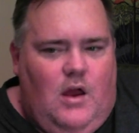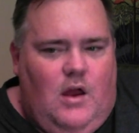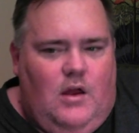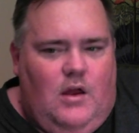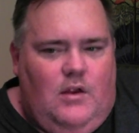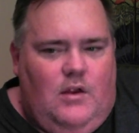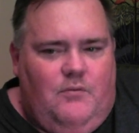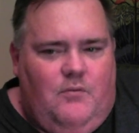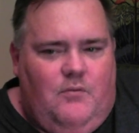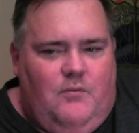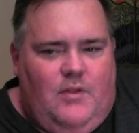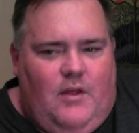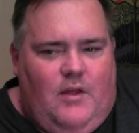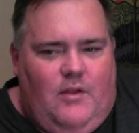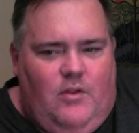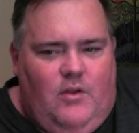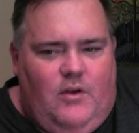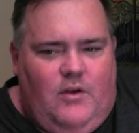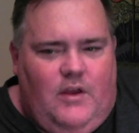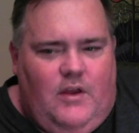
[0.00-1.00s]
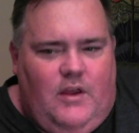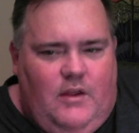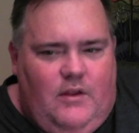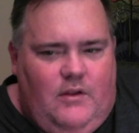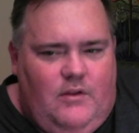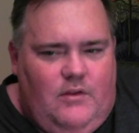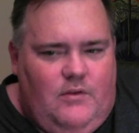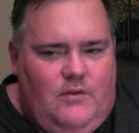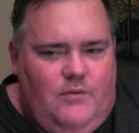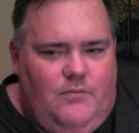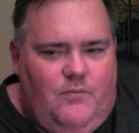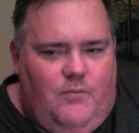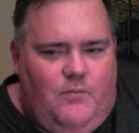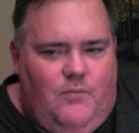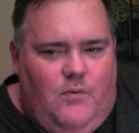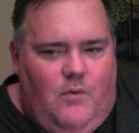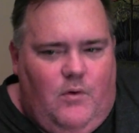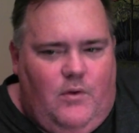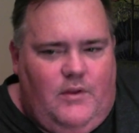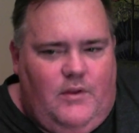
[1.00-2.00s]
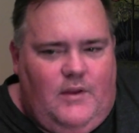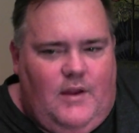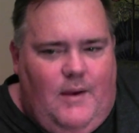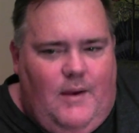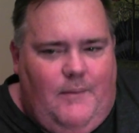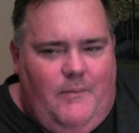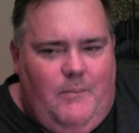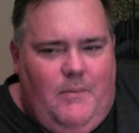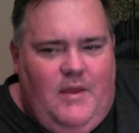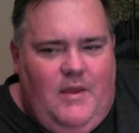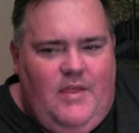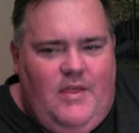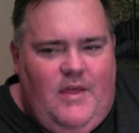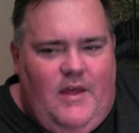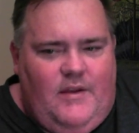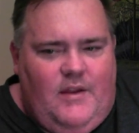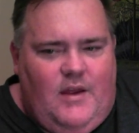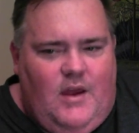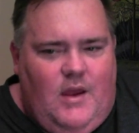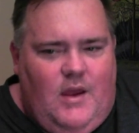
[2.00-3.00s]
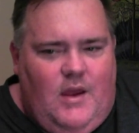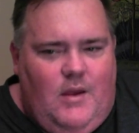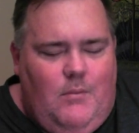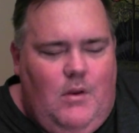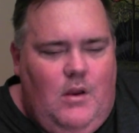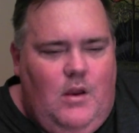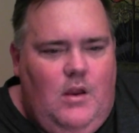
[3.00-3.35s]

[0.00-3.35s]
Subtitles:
Without looking for the time to be that time.